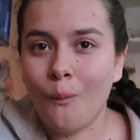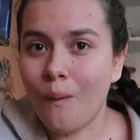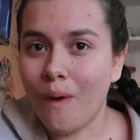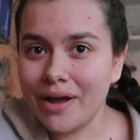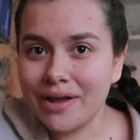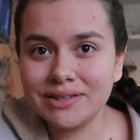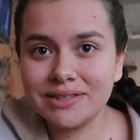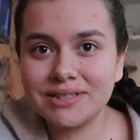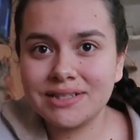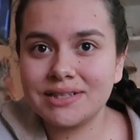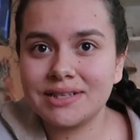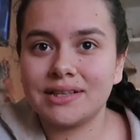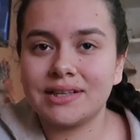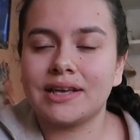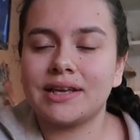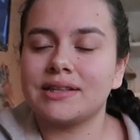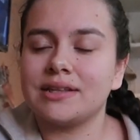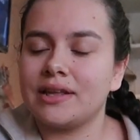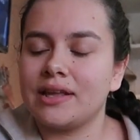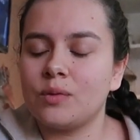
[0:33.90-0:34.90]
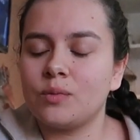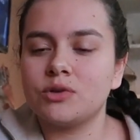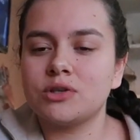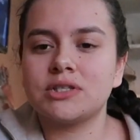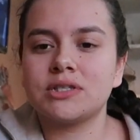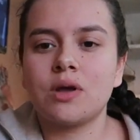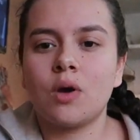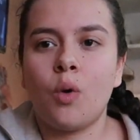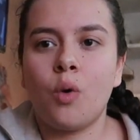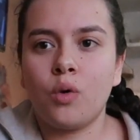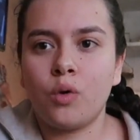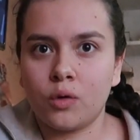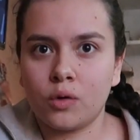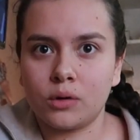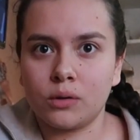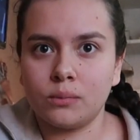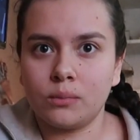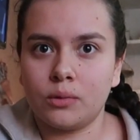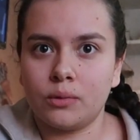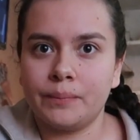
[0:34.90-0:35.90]
what like it was
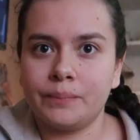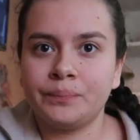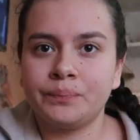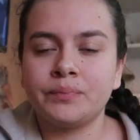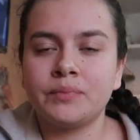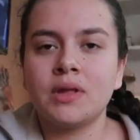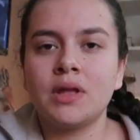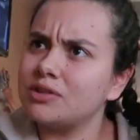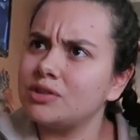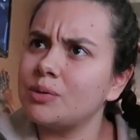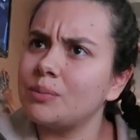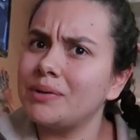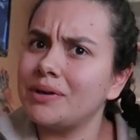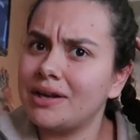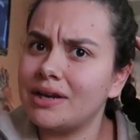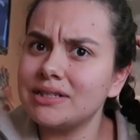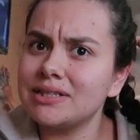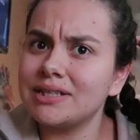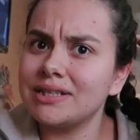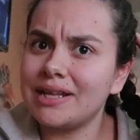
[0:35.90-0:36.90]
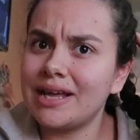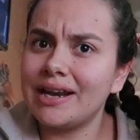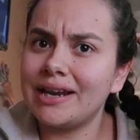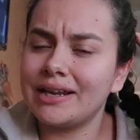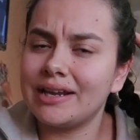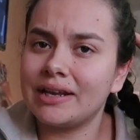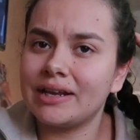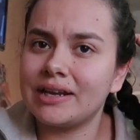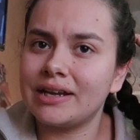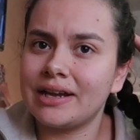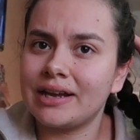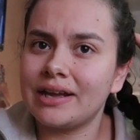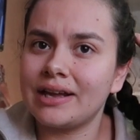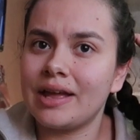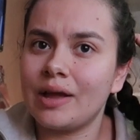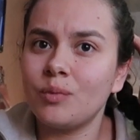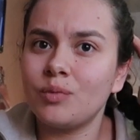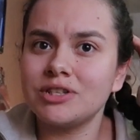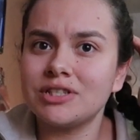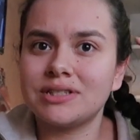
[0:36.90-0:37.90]
horrible so because of that it
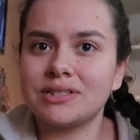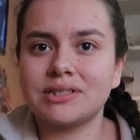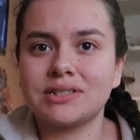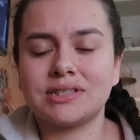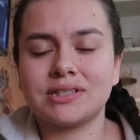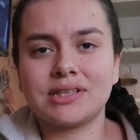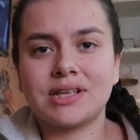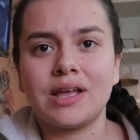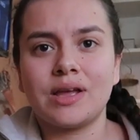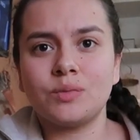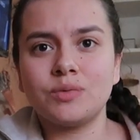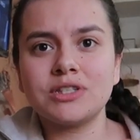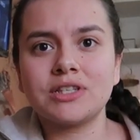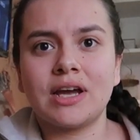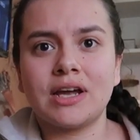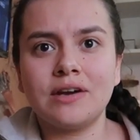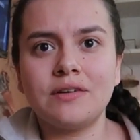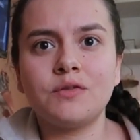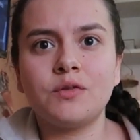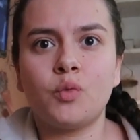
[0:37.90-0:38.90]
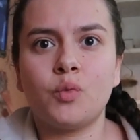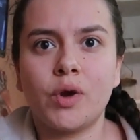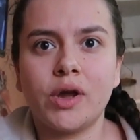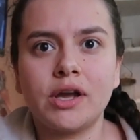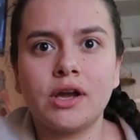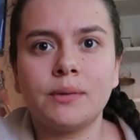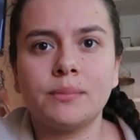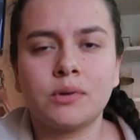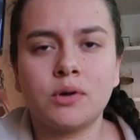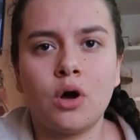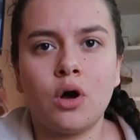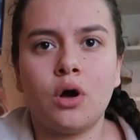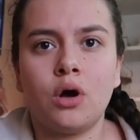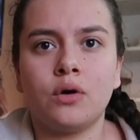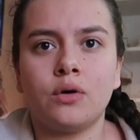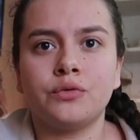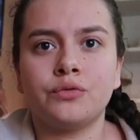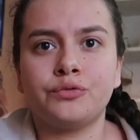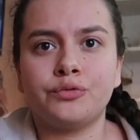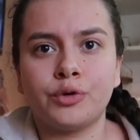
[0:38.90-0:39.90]
it was it was kind of a wake-up
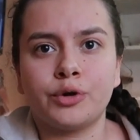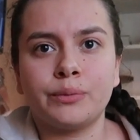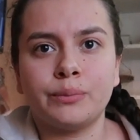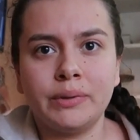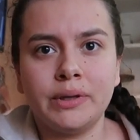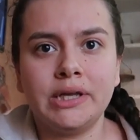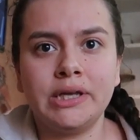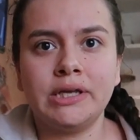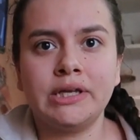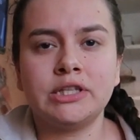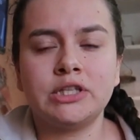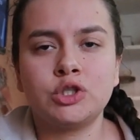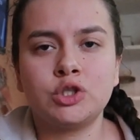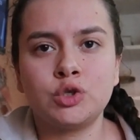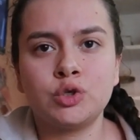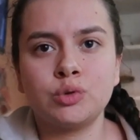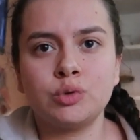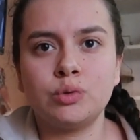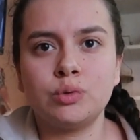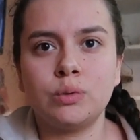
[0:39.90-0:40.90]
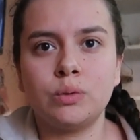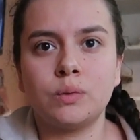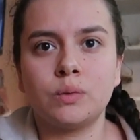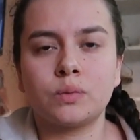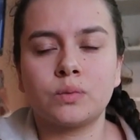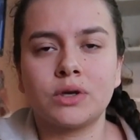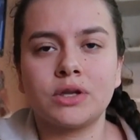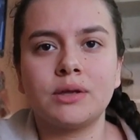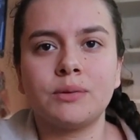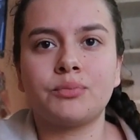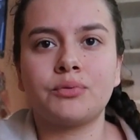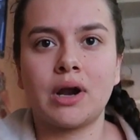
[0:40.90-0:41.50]
call for me to really